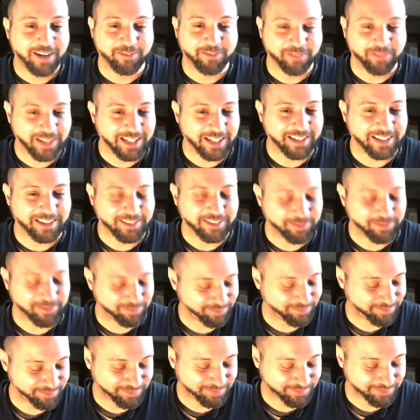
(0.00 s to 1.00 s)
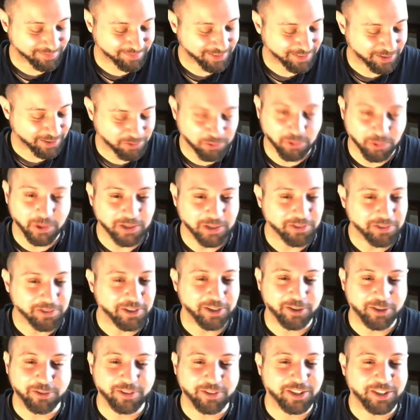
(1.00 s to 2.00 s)
Man,
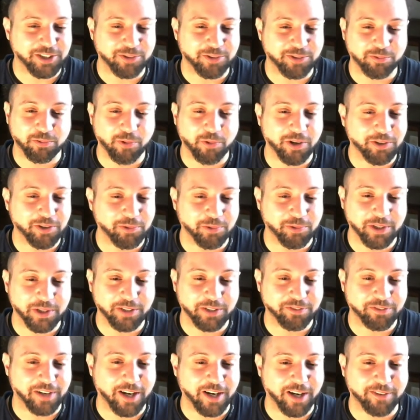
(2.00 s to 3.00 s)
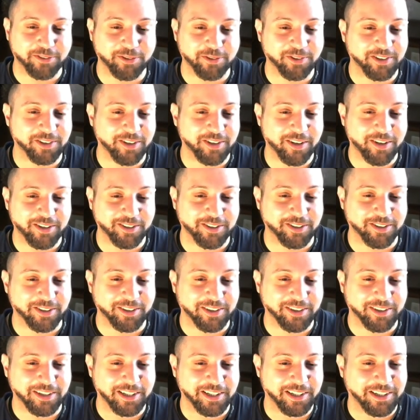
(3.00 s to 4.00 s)
really, just one riff after another.
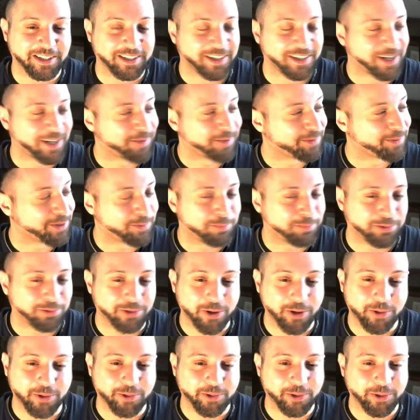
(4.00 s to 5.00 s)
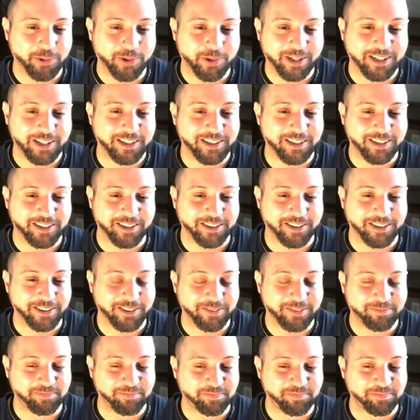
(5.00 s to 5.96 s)
I'm just blown away here.